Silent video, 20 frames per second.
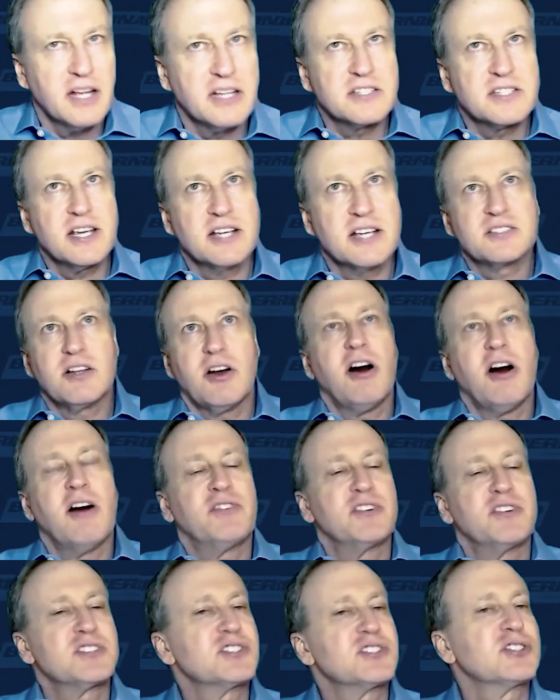Tesla
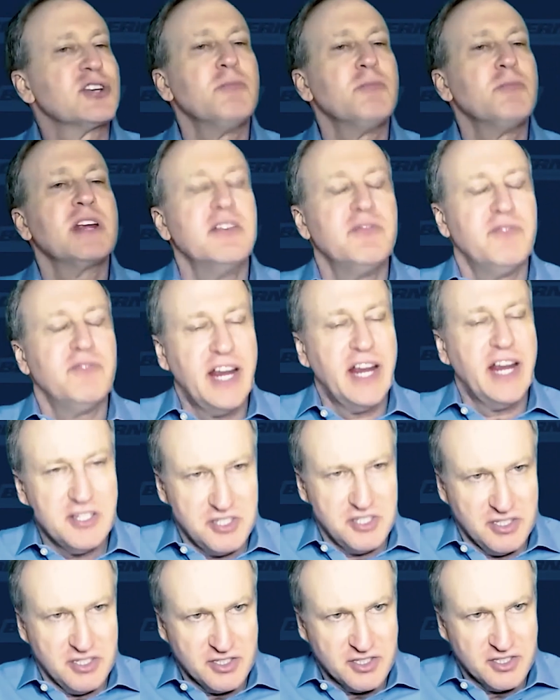offers so many
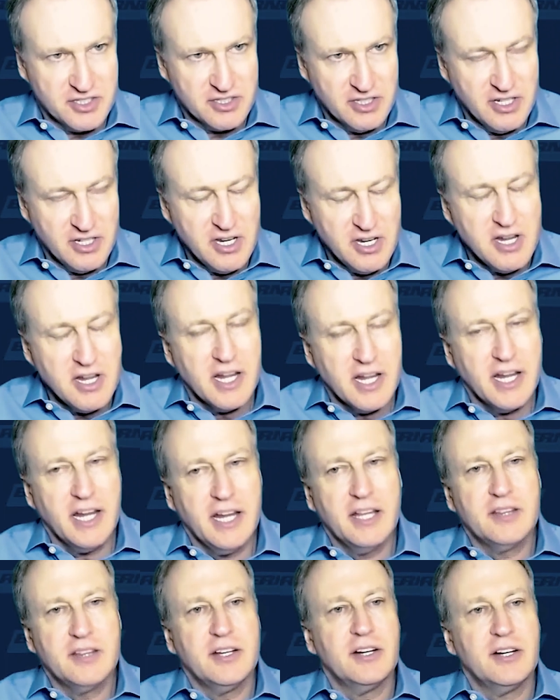advantages
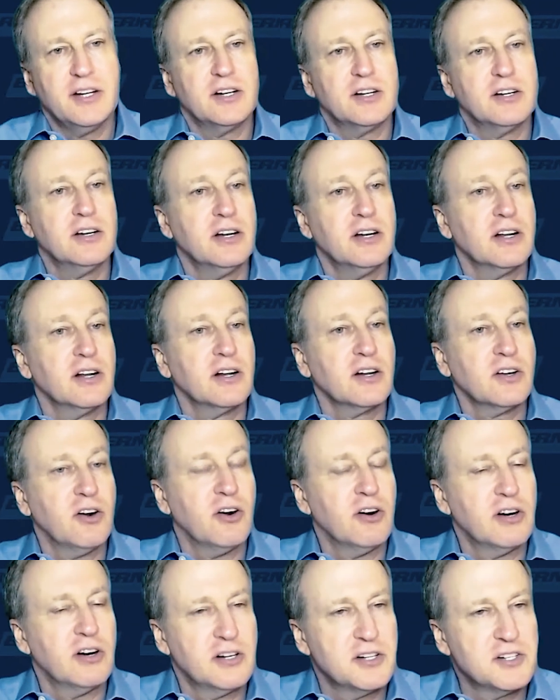in their
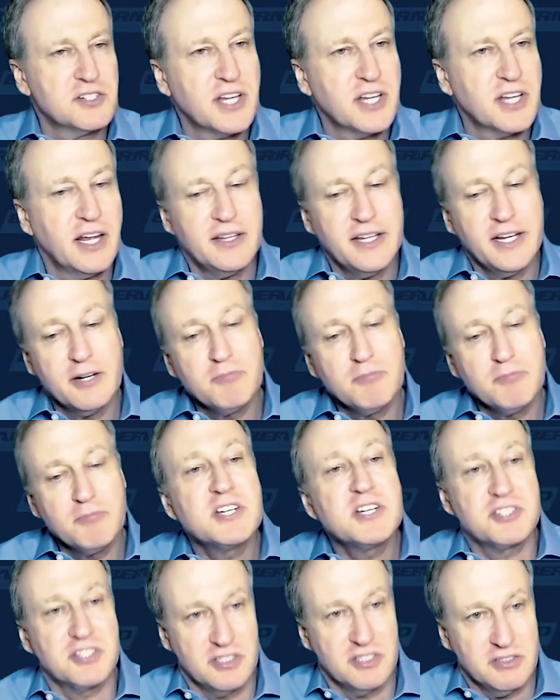cars and their
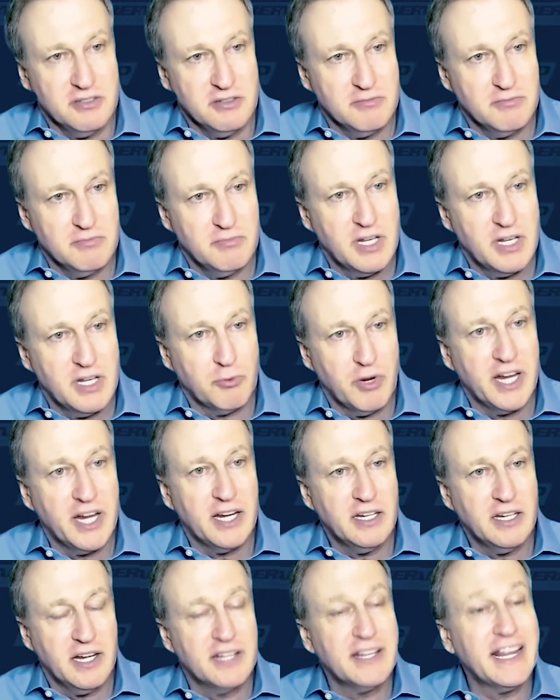mission, by the
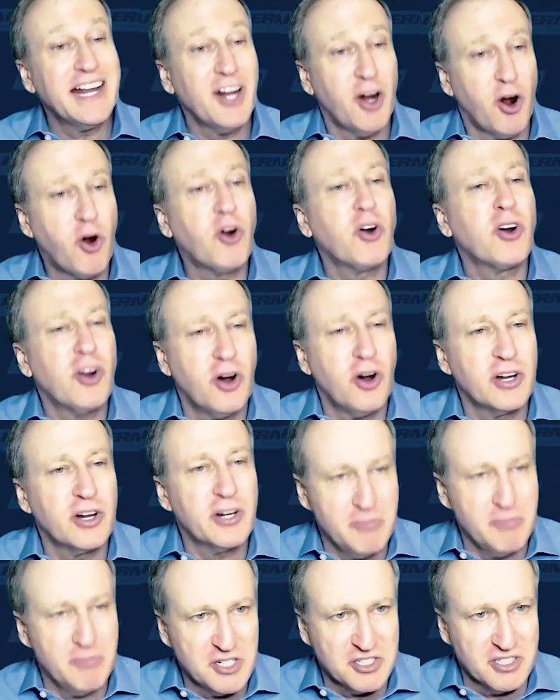way, and they are on a
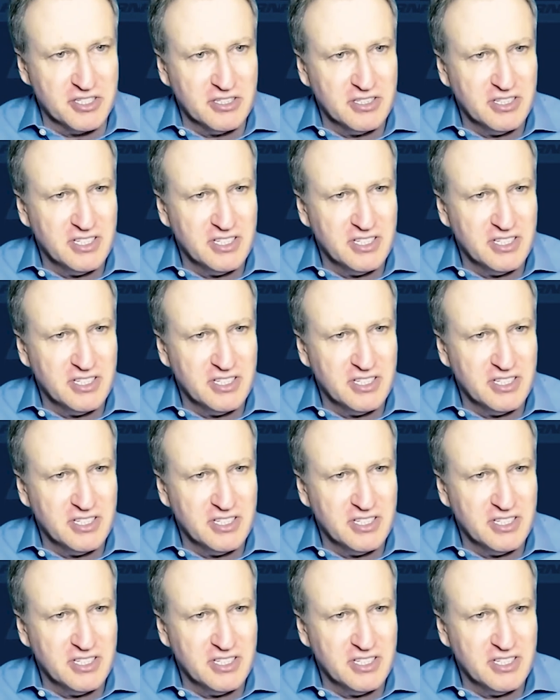mission.